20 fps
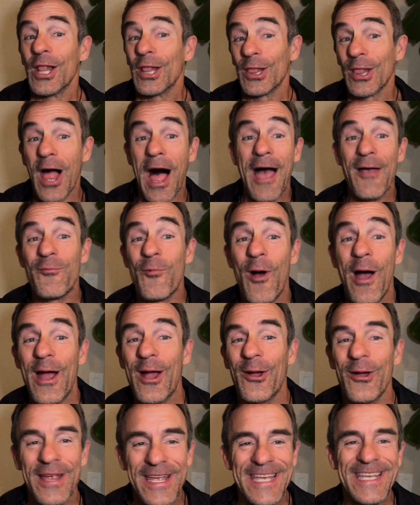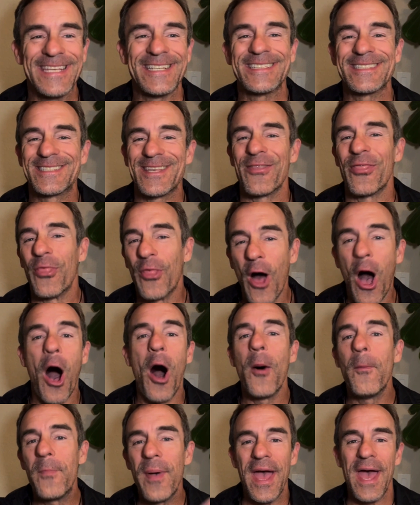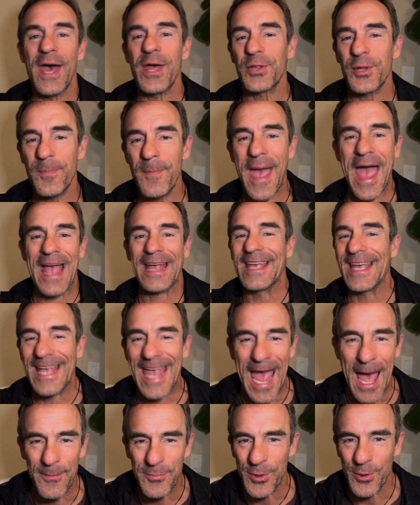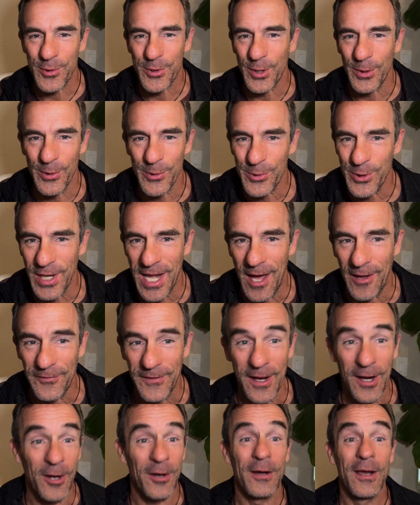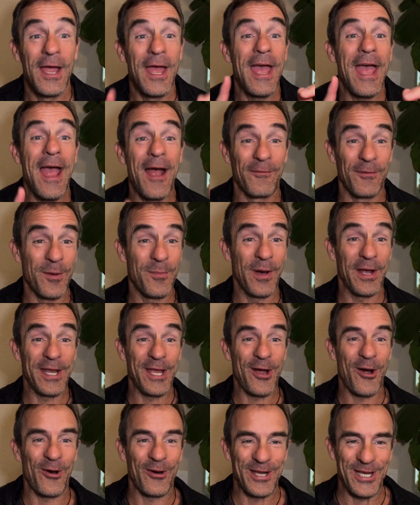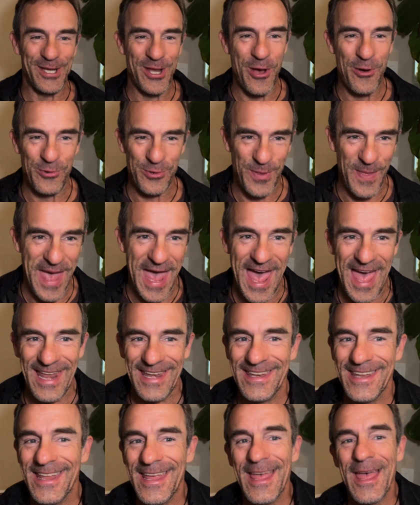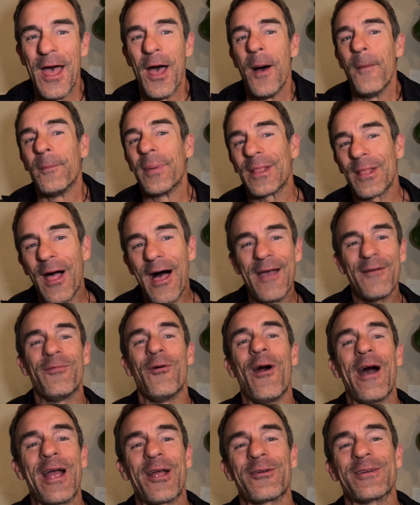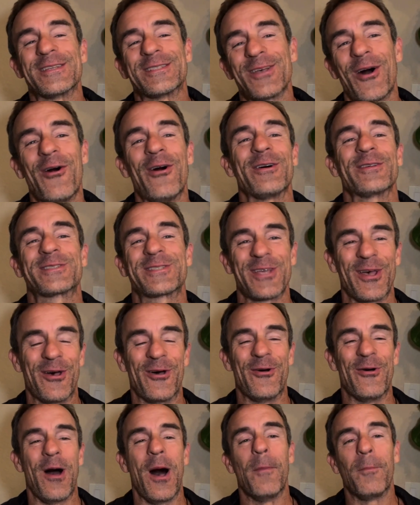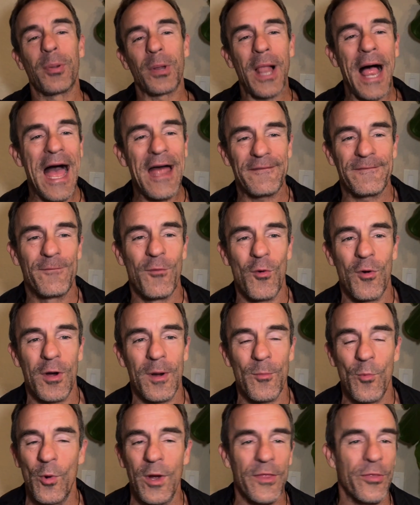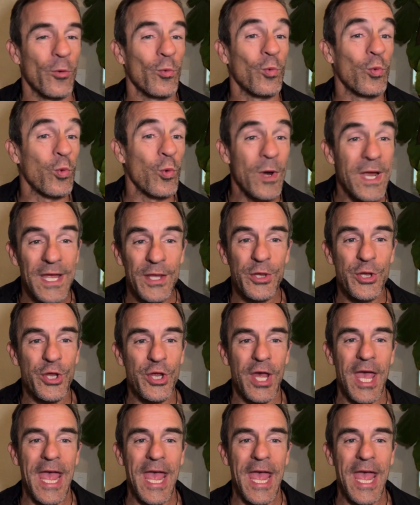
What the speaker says: LiveWire is the best packet capture solution out there. Everybody already knows that. But LiveWire is also a platform with rich